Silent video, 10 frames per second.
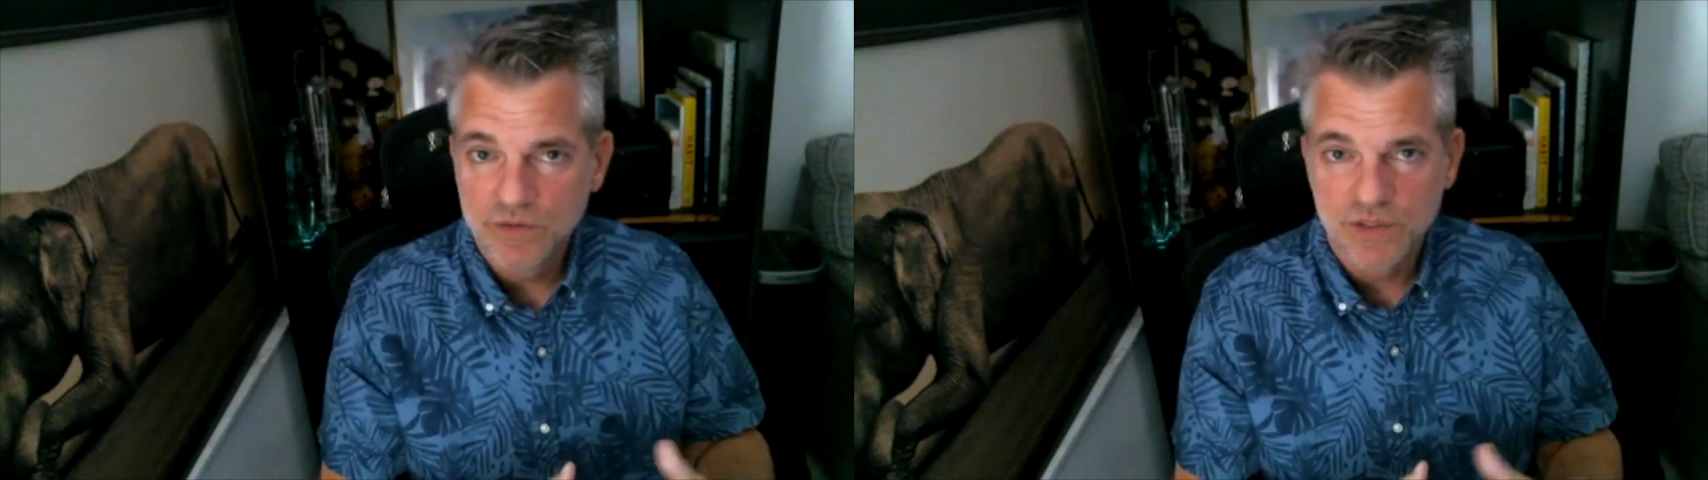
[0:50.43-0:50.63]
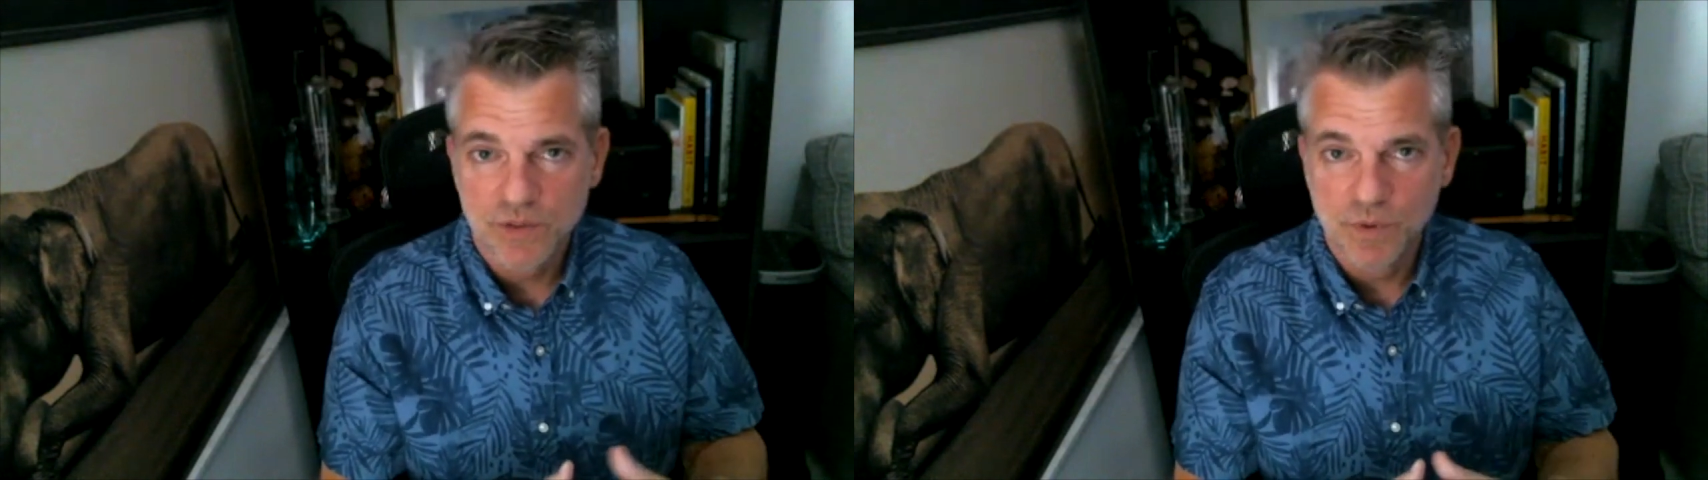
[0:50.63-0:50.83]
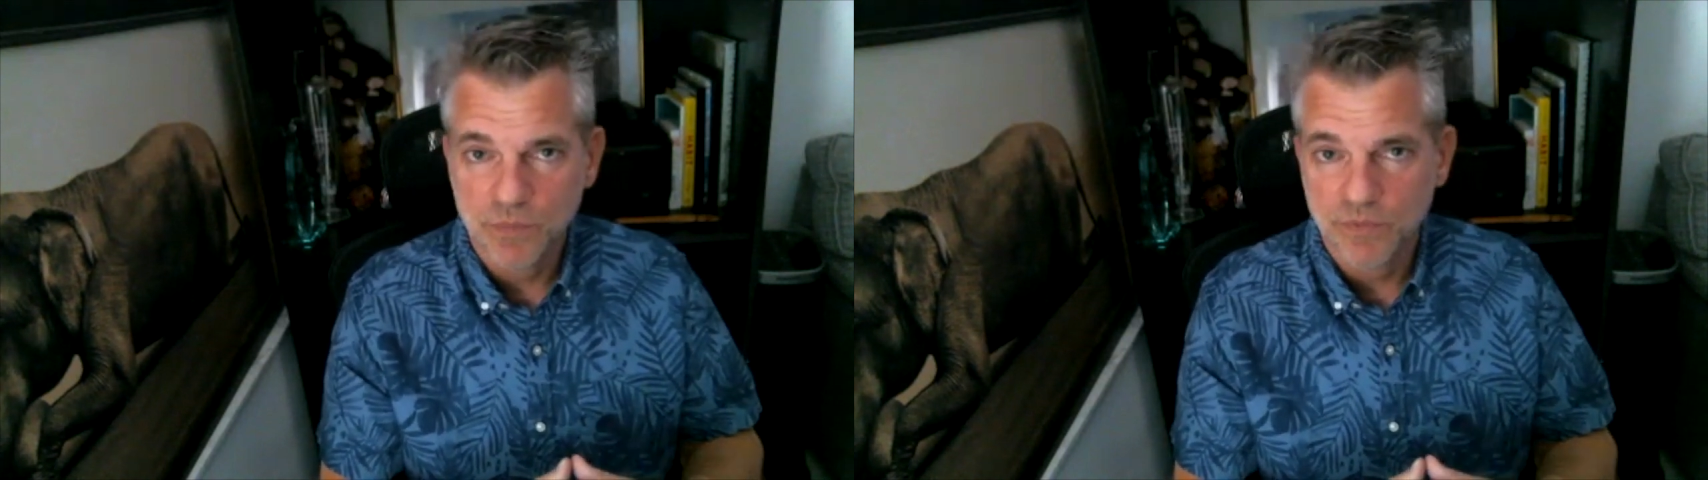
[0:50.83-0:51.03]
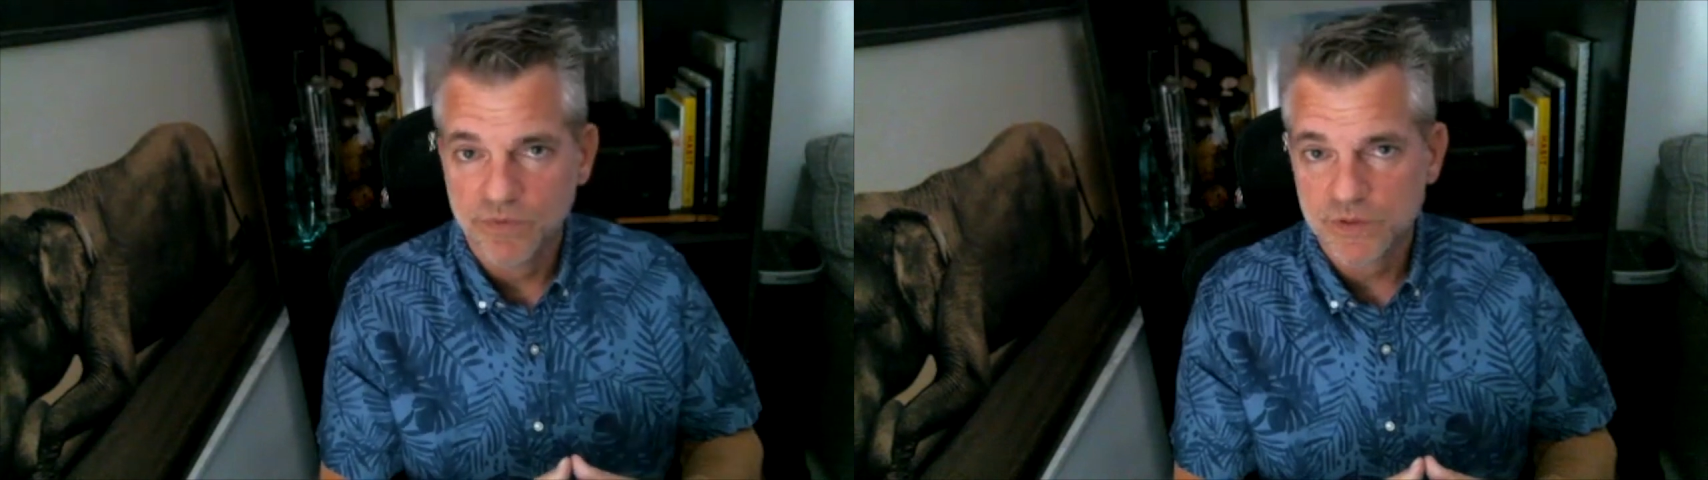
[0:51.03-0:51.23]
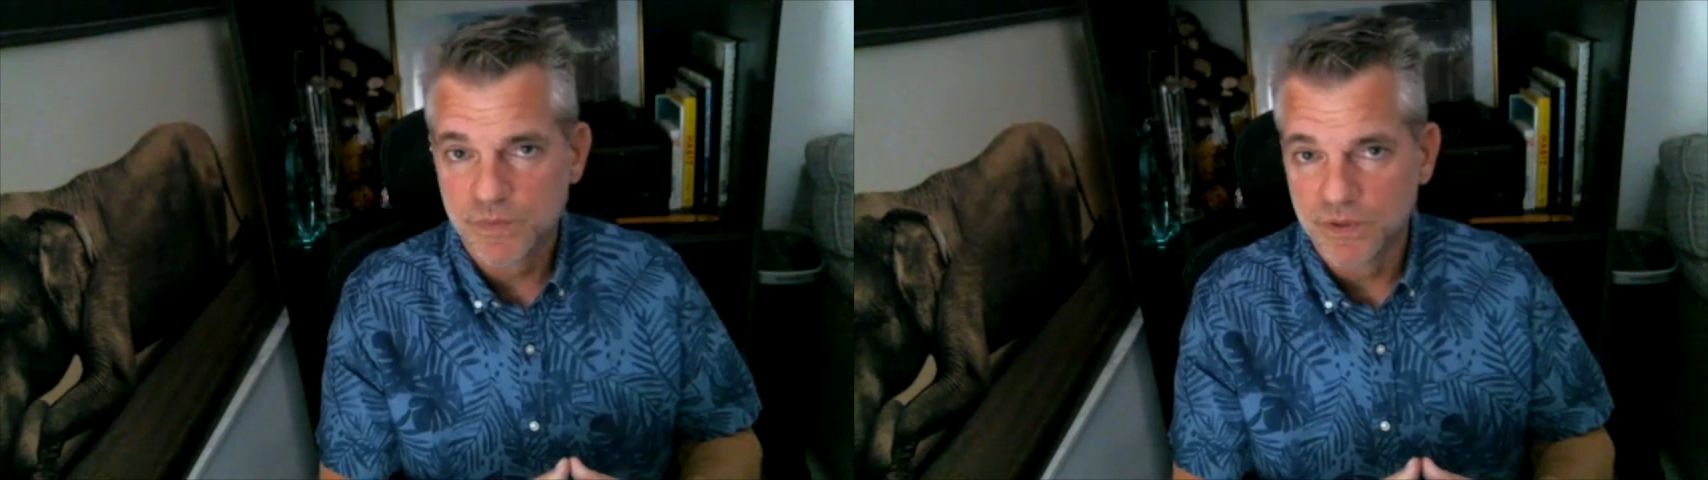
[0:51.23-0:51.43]
Some people have
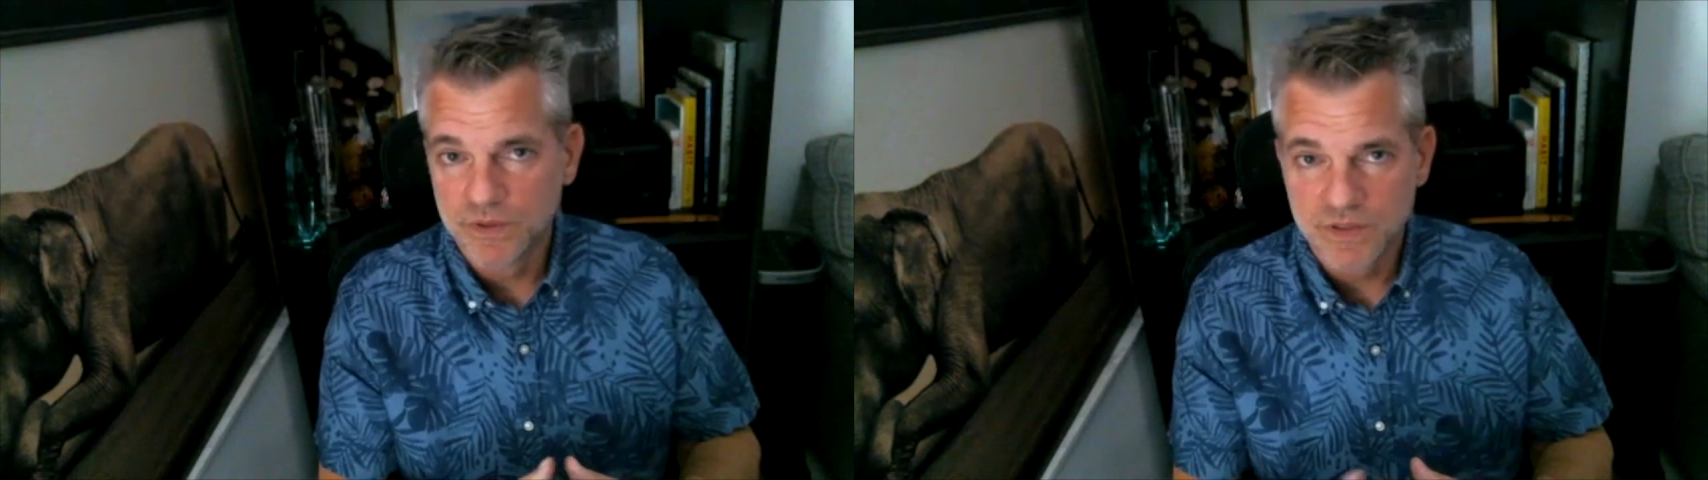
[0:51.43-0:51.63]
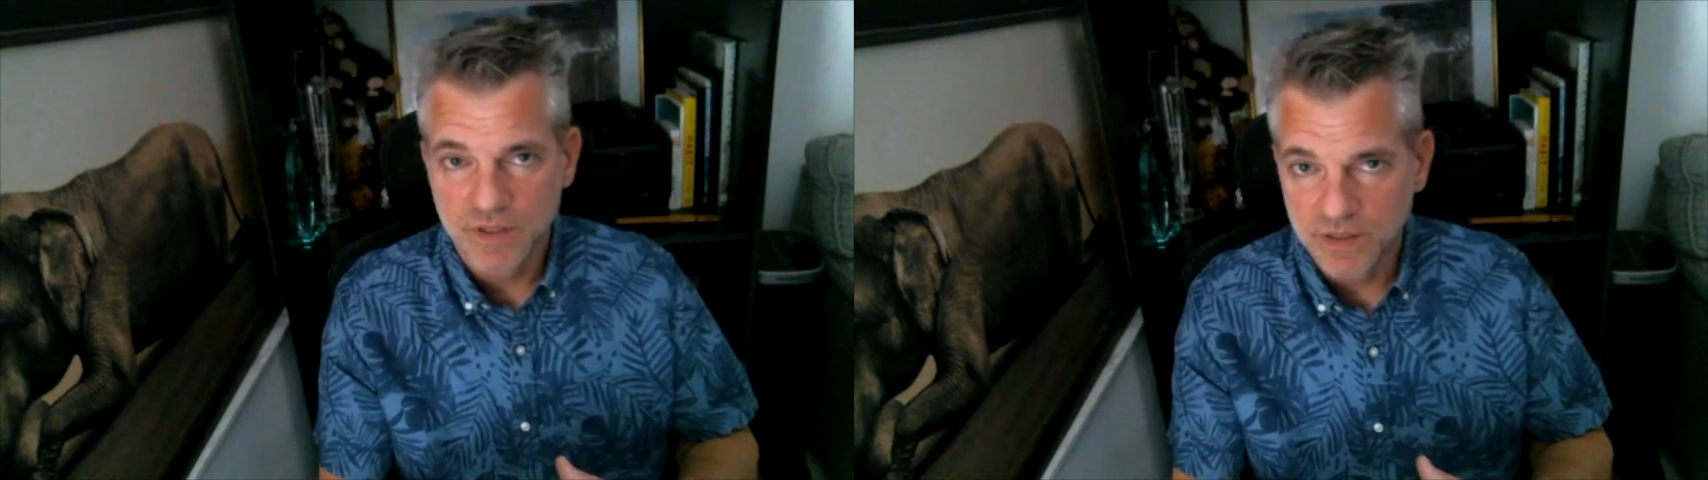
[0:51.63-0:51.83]
experienced